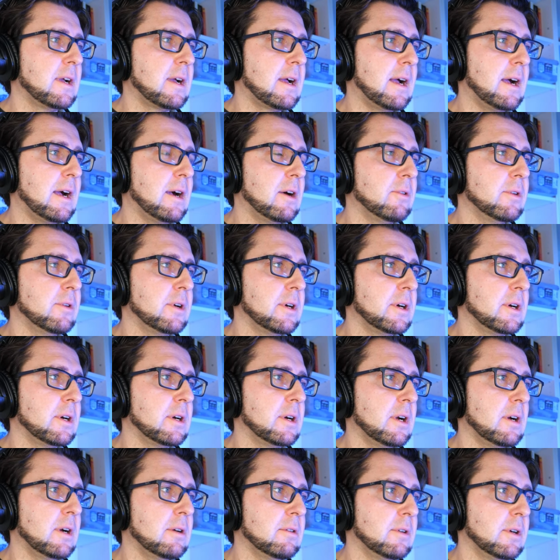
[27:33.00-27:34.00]

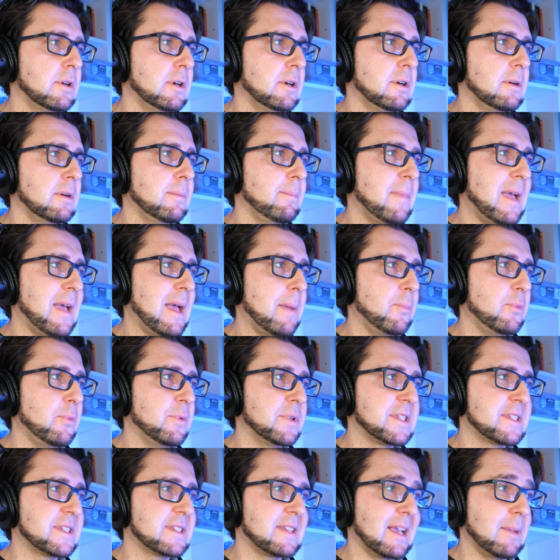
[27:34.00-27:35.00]
our our map
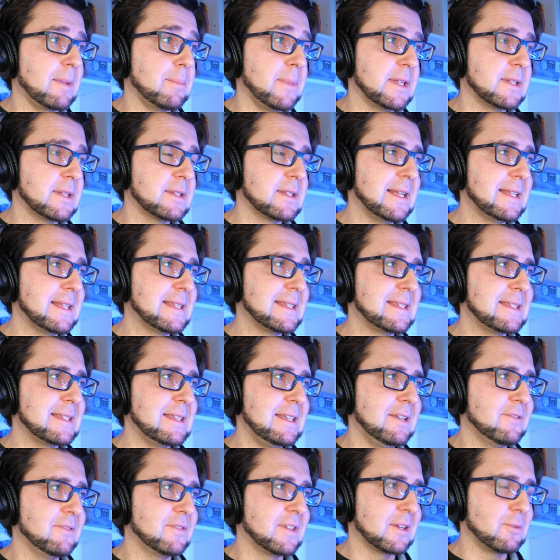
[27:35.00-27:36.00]
with segments. Let's
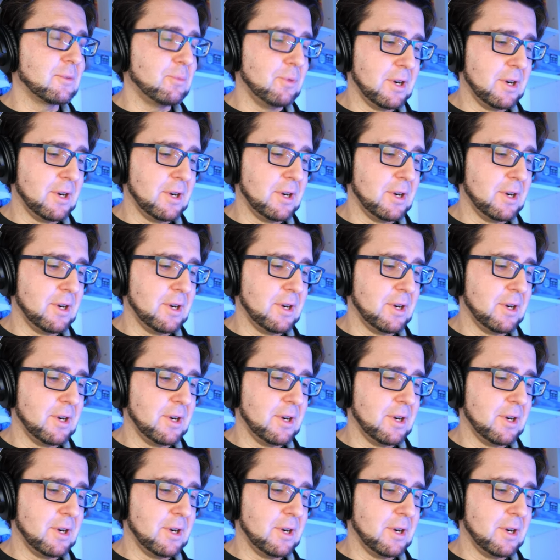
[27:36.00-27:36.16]
see if that